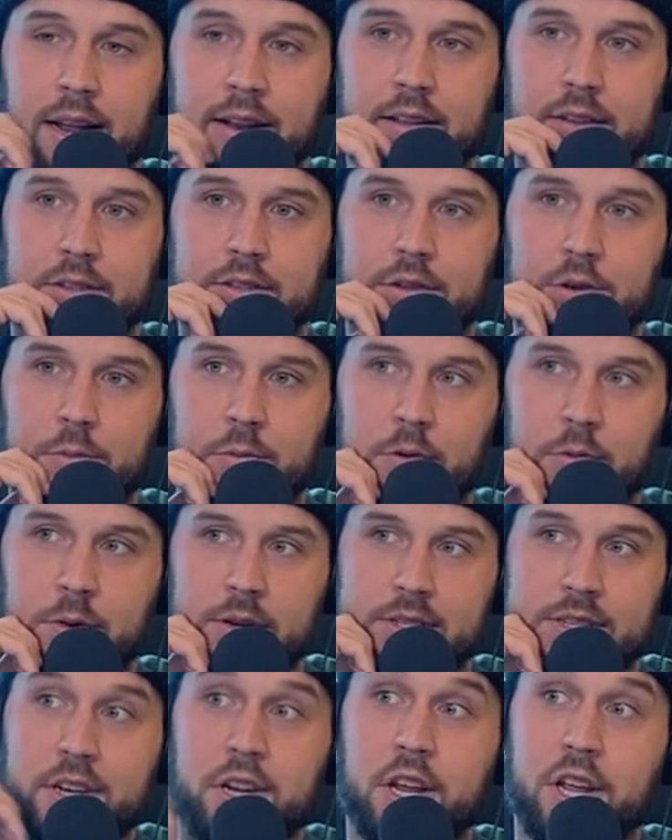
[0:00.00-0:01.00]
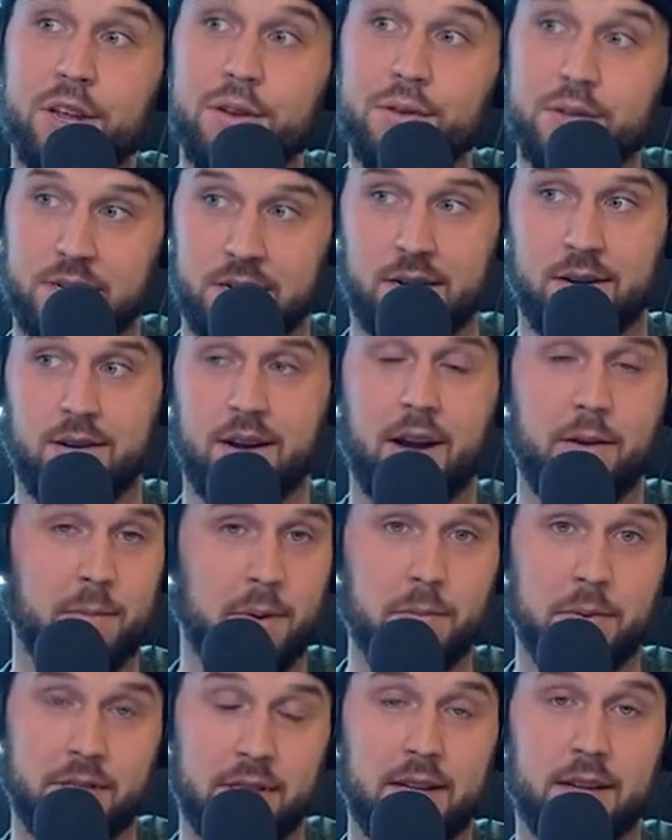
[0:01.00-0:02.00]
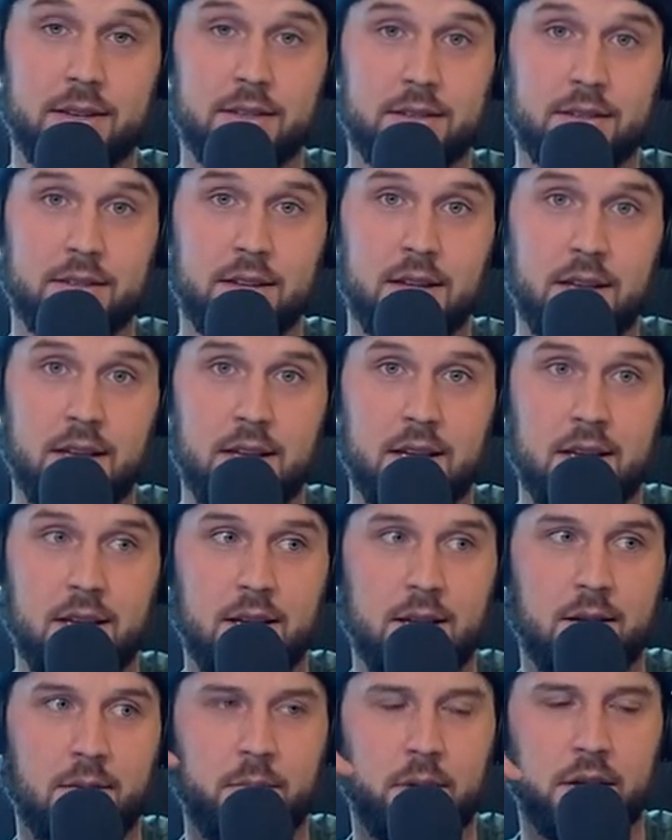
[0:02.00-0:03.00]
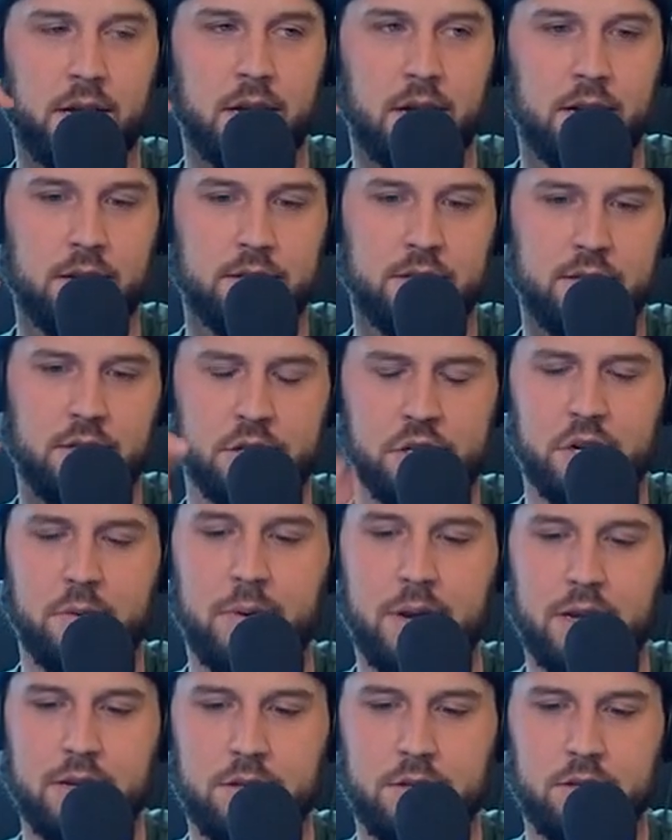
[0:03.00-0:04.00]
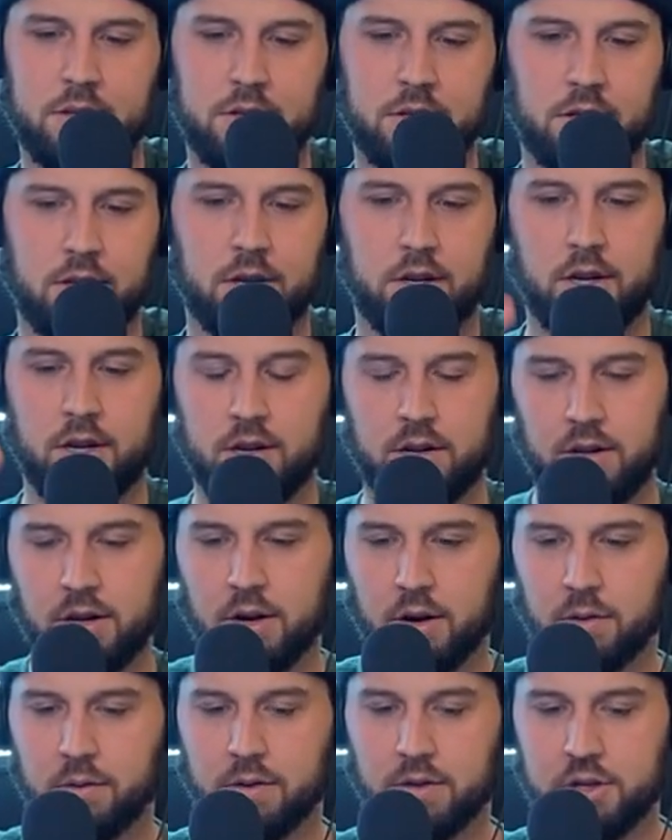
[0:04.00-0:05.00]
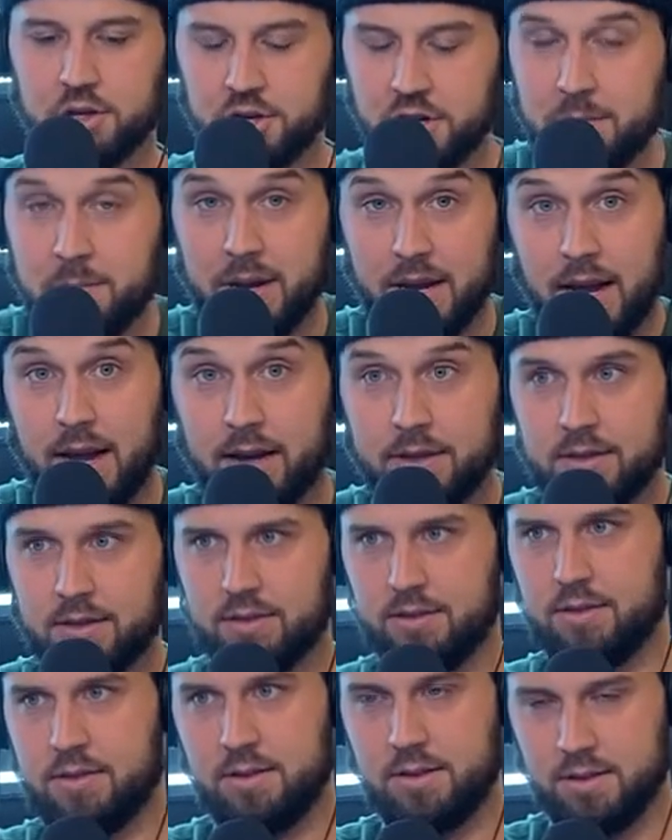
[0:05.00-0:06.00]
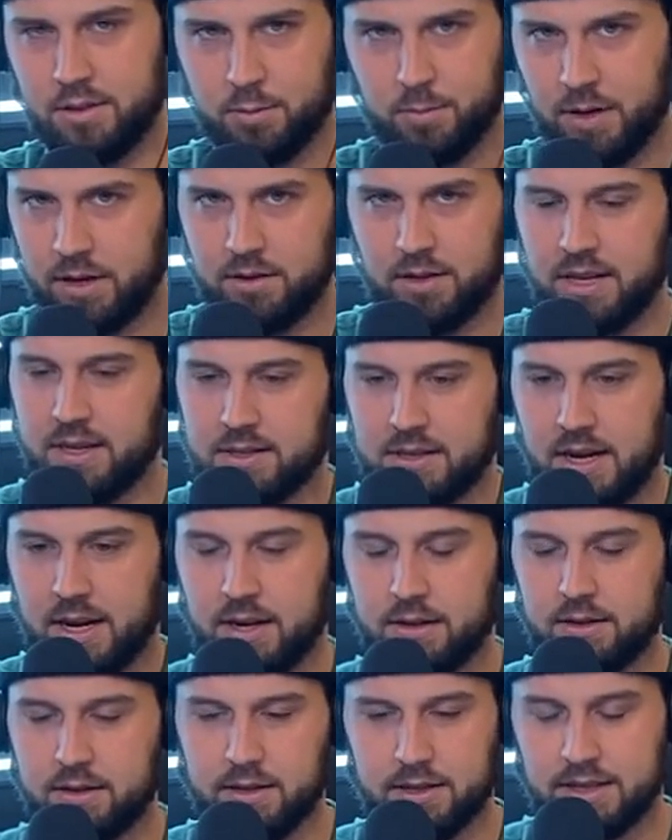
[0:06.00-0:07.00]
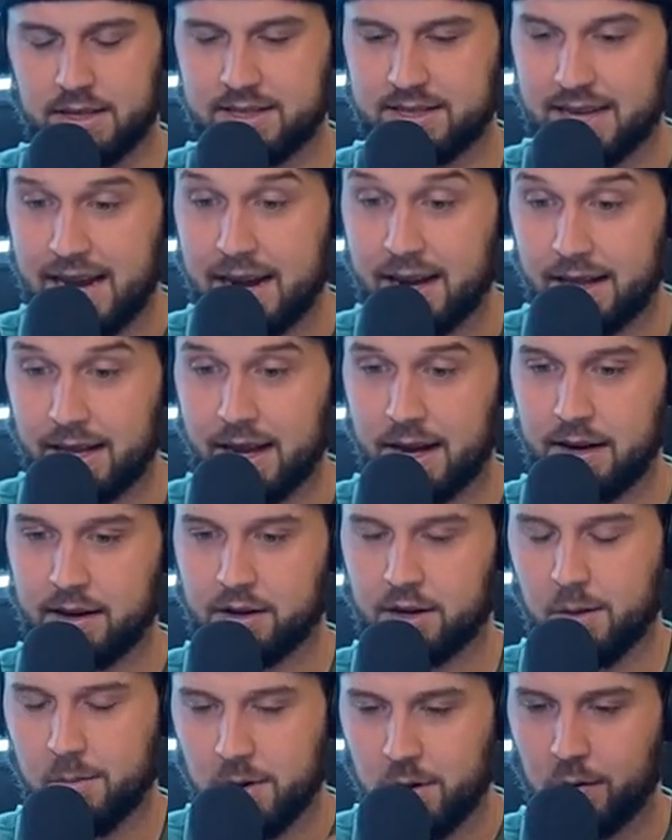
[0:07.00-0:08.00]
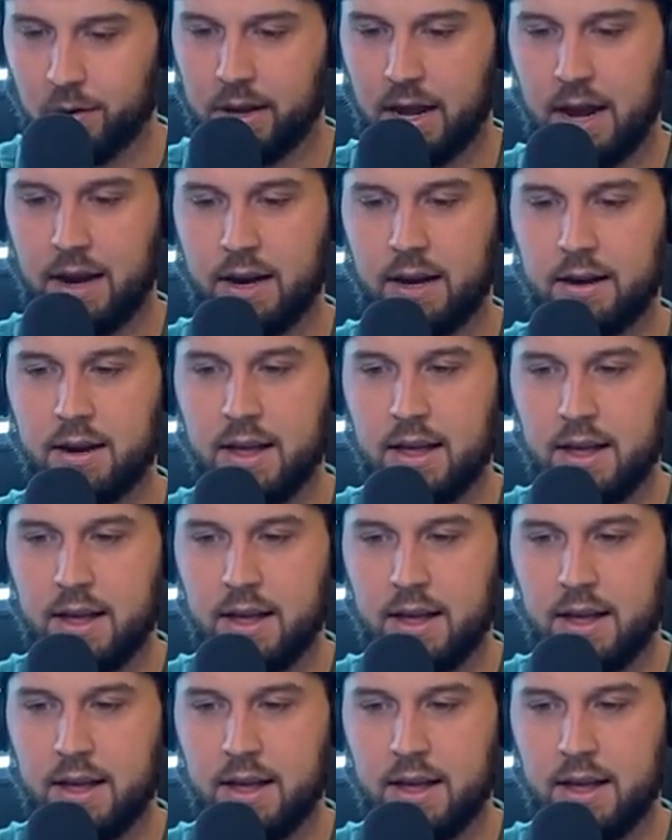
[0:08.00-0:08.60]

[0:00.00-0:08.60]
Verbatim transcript: this Uber once in Houston. I remember this because the GPS, you know, the GPS these days, it's a satellite communicating,